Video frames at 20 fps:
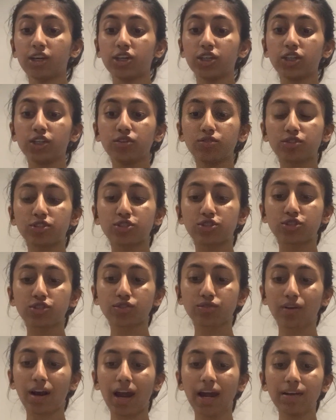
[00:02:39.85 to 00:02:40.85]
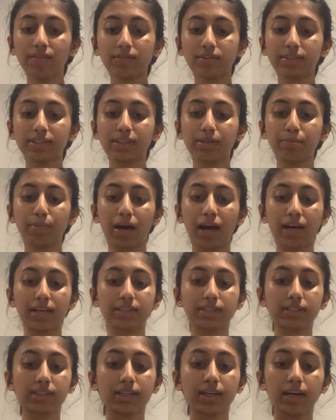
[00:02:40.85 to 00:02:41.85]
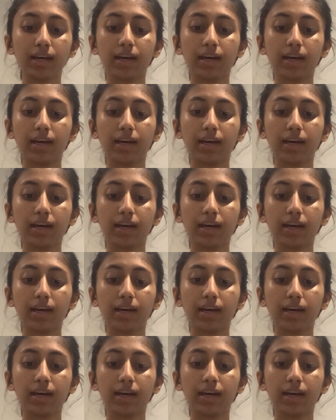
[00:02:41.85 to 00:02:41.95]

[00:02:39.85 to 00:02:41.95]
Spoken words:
You should strive to see past